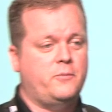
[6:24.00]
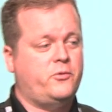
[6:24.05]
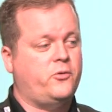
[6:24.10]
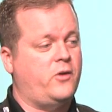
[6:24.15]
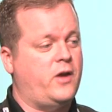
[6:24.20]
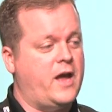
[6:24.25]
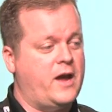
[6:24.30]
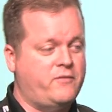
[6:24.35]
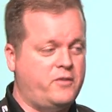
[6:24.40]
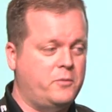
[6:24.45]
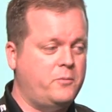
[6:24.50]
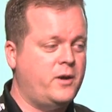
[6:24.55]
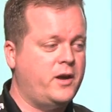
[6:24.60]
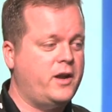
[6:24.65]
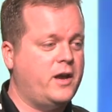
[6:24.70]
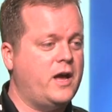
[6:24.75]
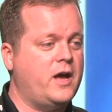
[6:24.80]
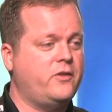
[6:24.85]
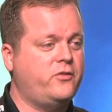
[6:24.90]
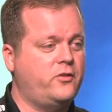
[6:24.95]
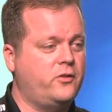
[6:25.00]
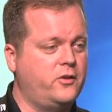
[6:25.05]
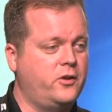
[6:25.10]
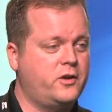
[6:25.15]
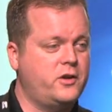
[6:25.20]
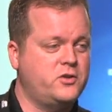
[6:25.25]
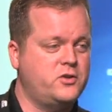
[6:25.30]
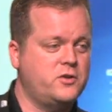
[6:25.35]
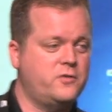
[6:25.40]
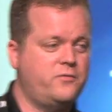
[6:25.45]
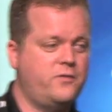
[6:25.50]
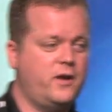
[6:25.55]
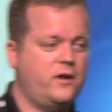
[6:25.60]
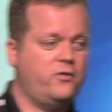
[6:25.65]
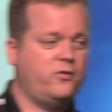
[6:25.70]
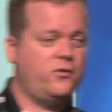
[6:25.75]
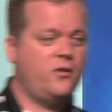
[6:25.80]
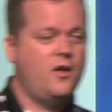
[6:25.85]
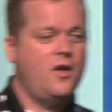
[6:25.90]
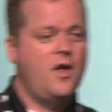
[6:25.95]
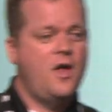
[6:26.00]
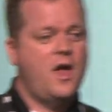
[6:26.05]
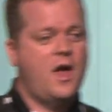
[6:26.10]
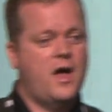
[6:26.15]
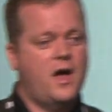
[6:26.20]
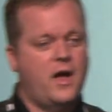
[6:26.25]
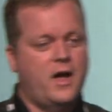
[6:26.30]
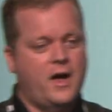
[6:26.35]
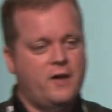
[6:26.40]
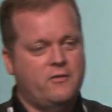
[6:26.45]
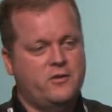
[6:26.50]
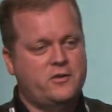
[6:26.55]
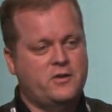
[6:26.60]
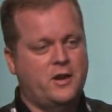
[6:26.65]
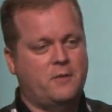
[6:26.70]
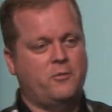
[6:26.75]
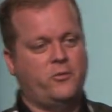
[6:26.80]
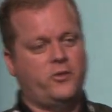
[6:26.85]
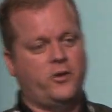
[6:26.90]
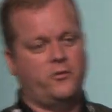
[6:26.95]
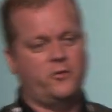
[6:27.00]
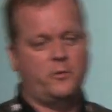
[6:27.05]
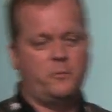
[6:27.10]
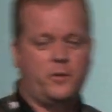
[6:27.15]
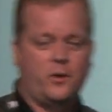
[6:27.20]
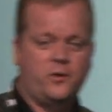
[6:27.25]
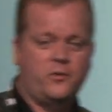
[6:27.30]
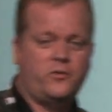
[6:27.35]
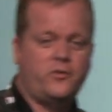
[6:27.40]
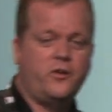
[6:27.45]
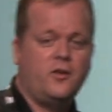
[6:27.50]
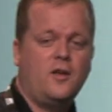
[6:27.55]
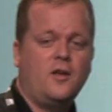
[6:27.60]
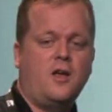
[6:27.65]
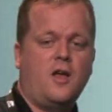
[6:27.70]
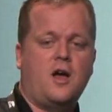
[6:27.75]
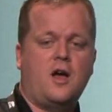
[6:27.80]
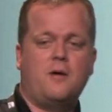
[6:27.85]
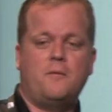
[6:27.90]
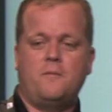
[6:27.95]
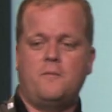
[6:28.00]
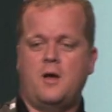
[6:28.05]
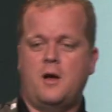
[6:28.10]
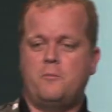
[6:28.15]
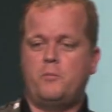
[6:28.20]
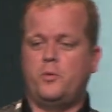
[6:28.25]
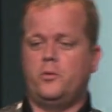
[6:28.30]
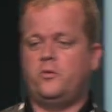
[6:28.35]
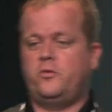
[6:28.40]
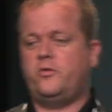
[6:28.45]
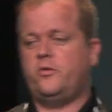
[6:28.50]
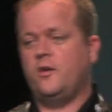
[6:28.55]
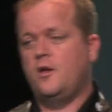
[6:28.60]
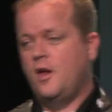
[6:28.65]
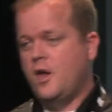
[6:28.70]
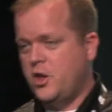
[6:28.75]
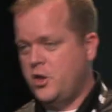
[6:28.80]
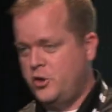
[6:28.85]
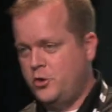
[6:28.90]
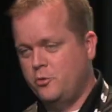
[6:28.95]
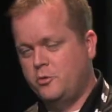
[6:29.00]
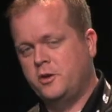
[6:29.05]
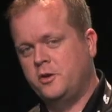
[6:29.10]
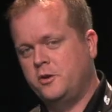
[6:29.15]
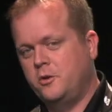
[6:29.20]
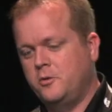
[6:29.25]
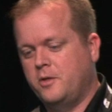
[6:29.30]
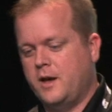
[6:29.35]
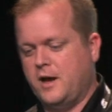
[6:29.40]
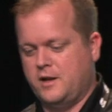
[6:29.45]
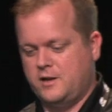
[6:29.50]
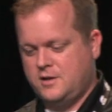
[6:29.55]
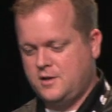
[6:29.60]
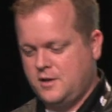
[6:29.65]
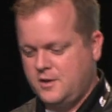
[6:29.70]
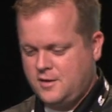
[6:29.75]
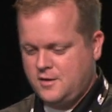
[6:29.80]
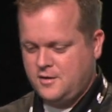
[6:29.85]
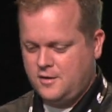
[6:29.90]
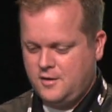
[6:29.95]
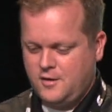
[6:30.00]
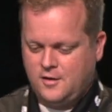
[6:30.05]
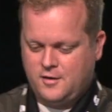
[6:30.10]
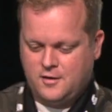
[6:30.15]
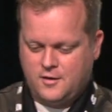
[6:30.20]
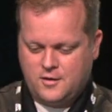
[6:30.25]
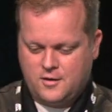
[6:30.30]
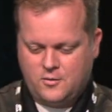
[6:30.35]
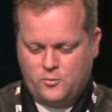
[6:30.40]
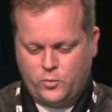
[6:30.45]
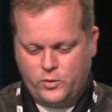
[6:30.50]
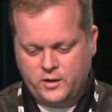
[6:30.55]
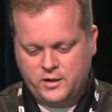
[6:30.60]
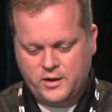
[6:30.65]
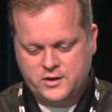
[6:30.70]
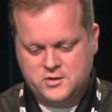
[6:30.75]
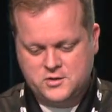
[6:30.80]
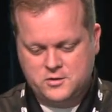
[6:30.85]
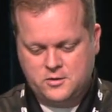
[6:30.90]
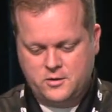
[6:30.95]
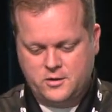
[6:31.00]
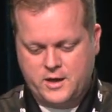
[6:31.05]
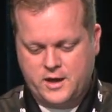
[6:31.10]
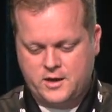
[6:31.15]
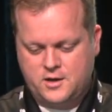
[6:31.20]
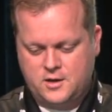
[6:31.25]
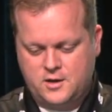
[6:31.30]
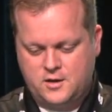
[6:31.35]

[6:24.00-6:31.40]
so everybody has to look at your face uh, every time the server builds, uh, uh boots, you can do that. We let you do that.